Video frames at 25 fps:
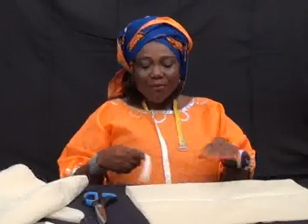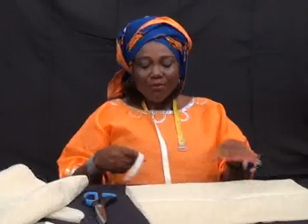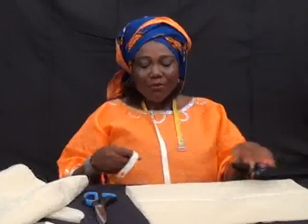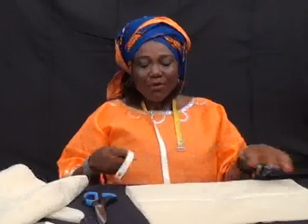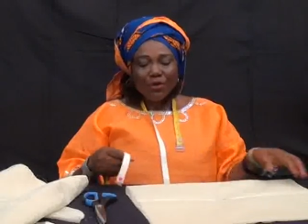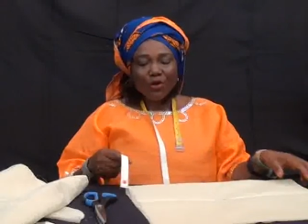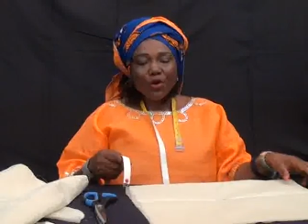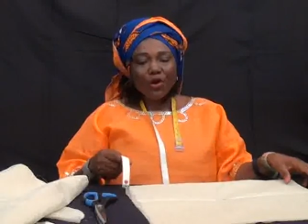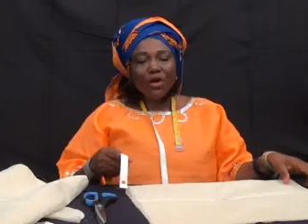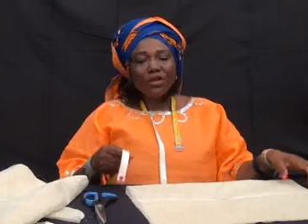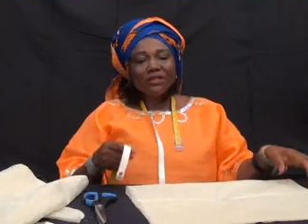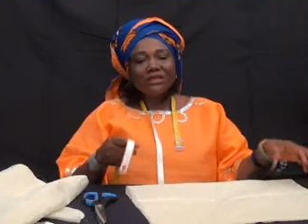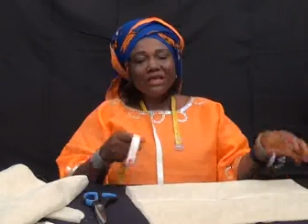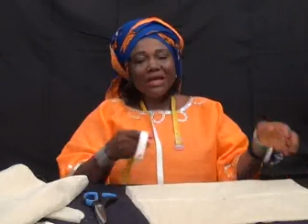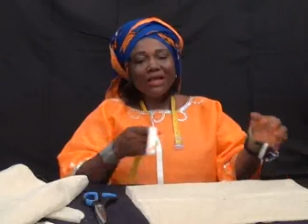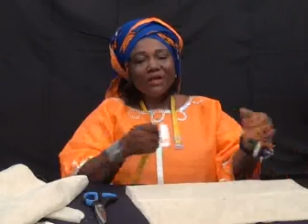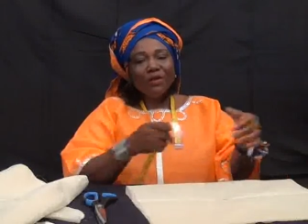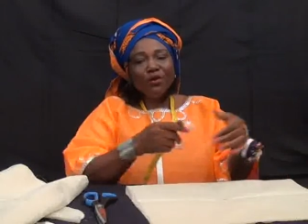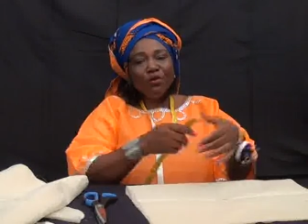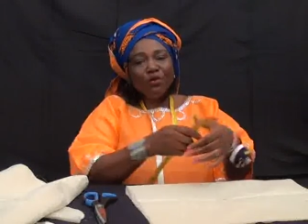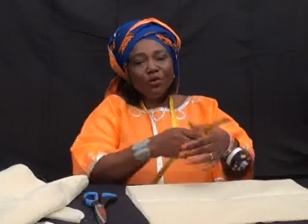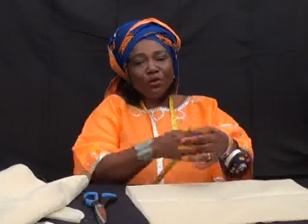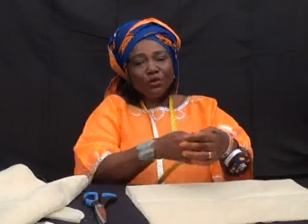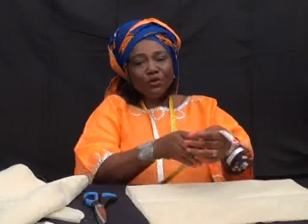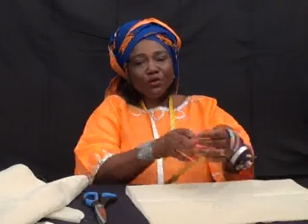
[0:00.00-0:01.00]
because I
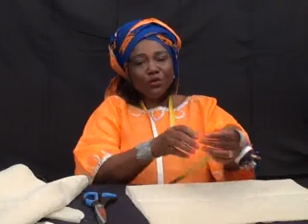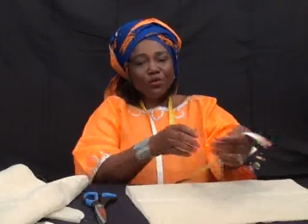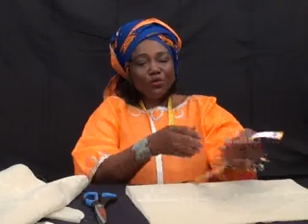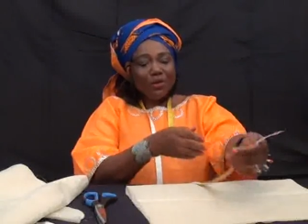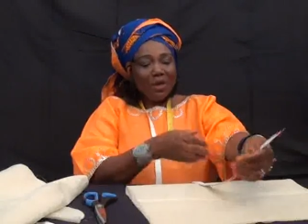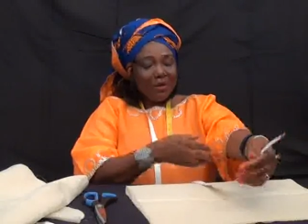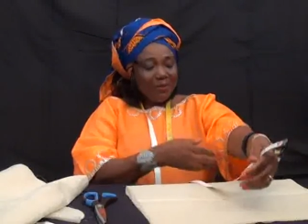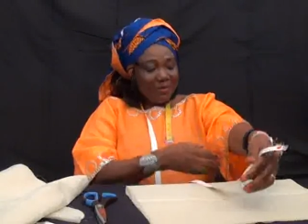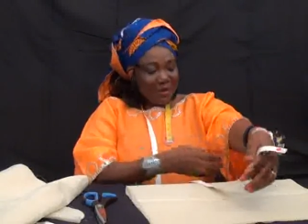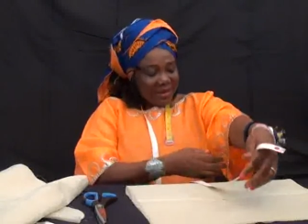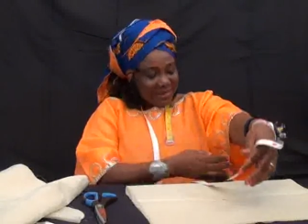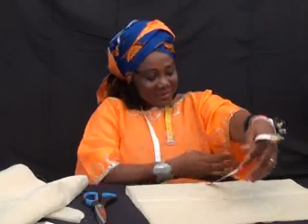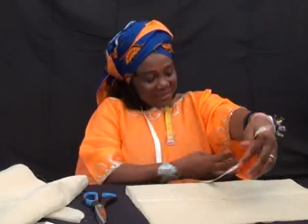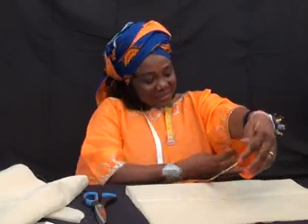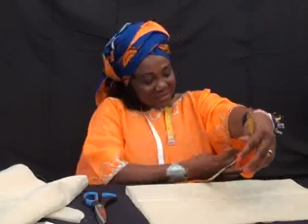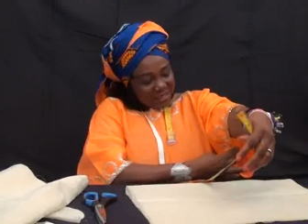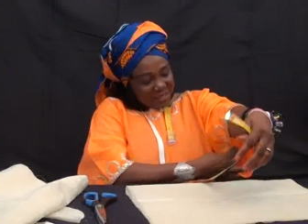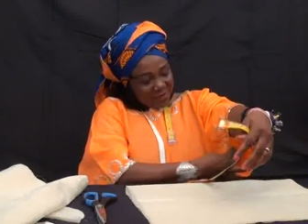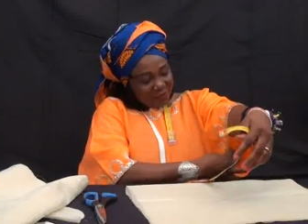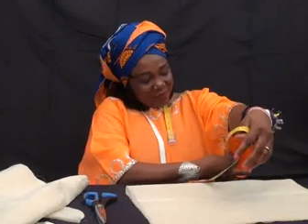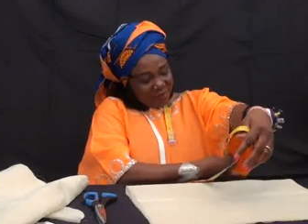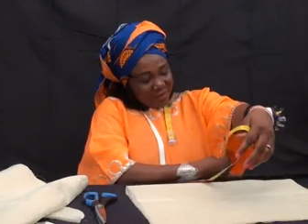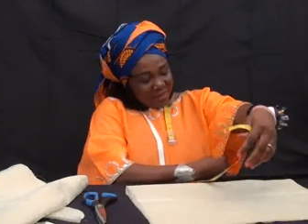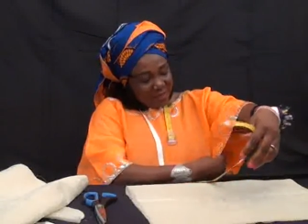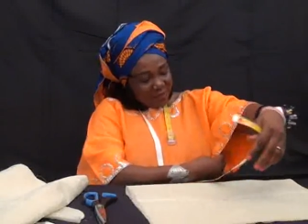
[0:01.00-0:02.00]
don't want to wear my
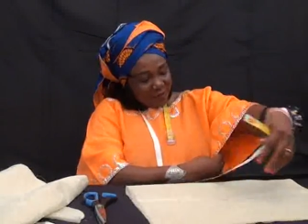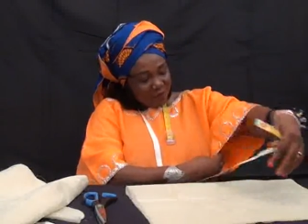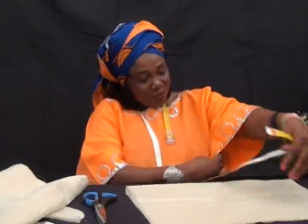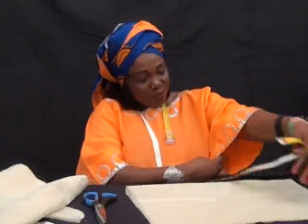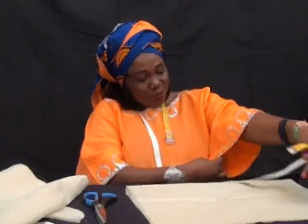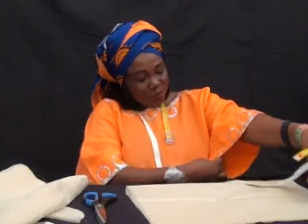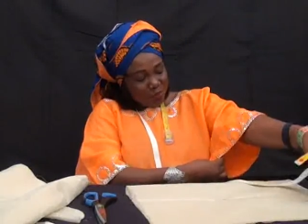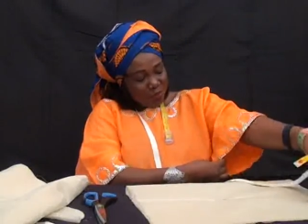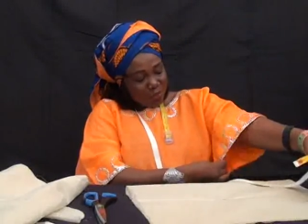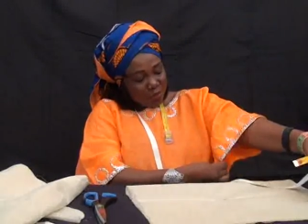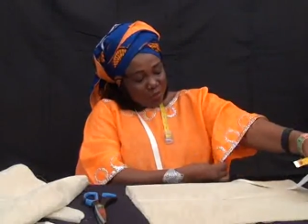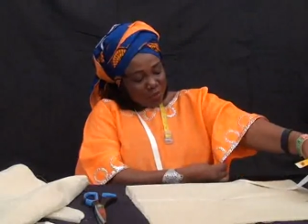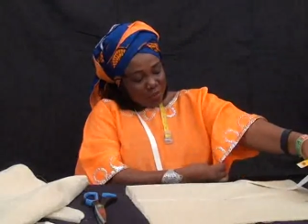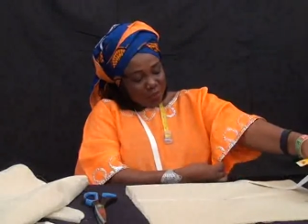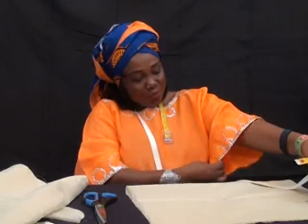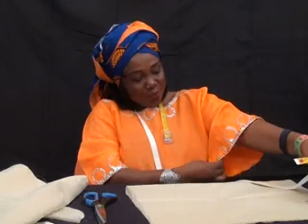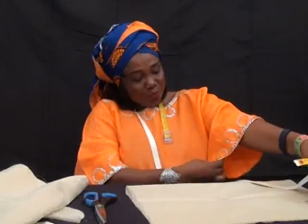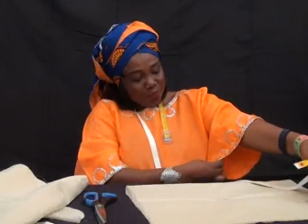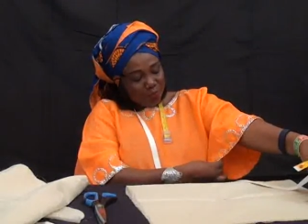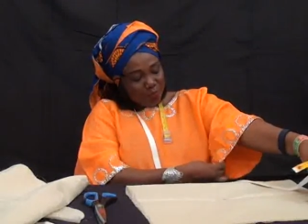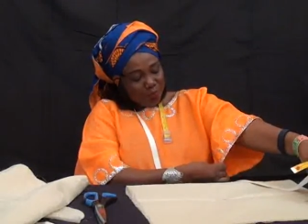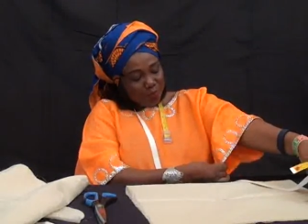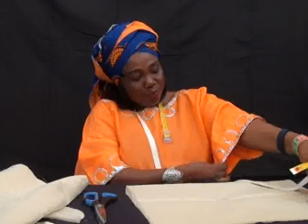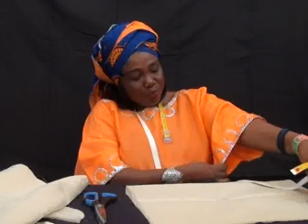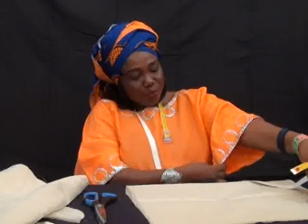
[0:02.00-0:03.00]
sleeve and it will be
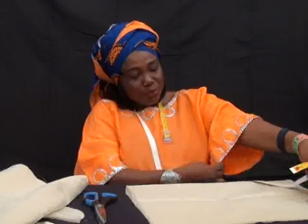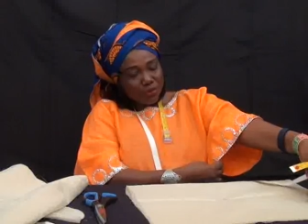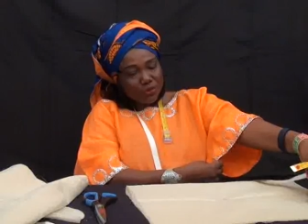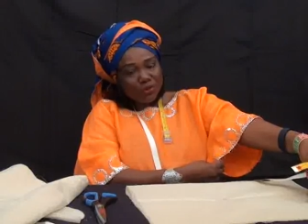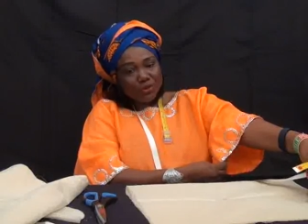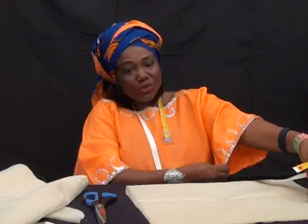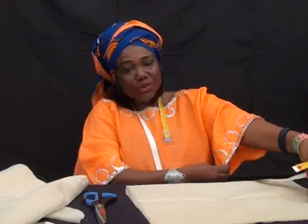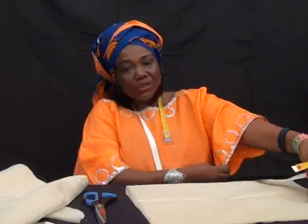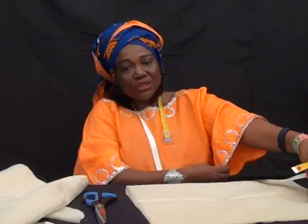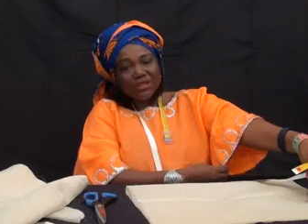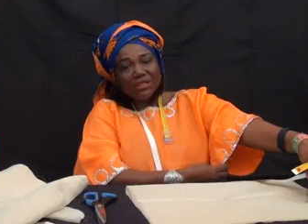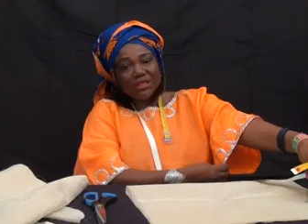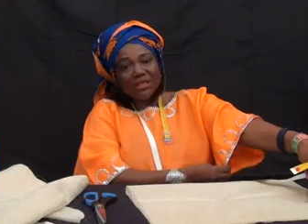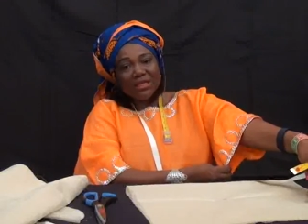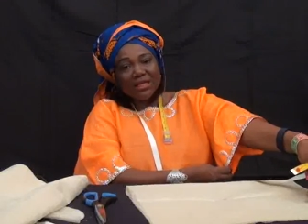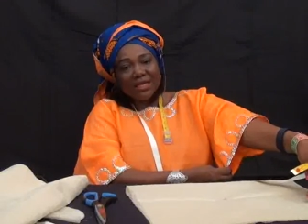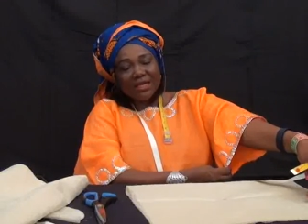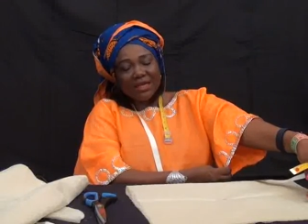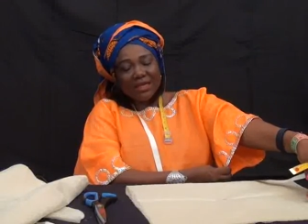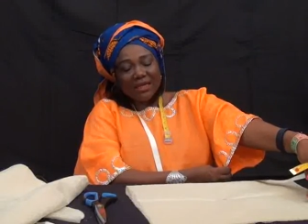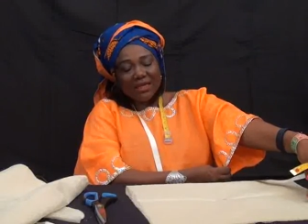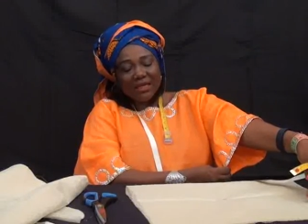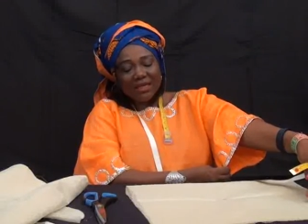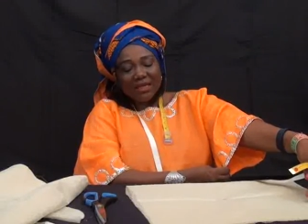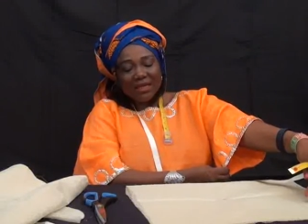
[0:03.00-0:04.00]
protruding
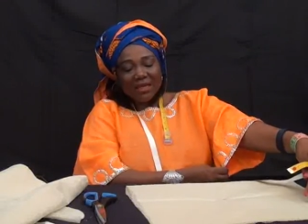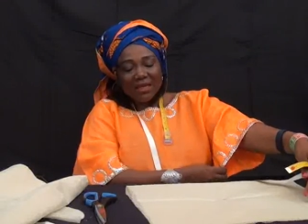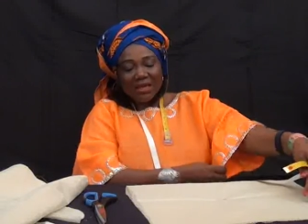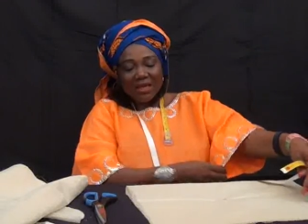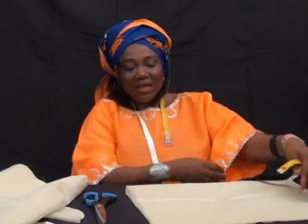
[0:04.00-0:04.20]
here,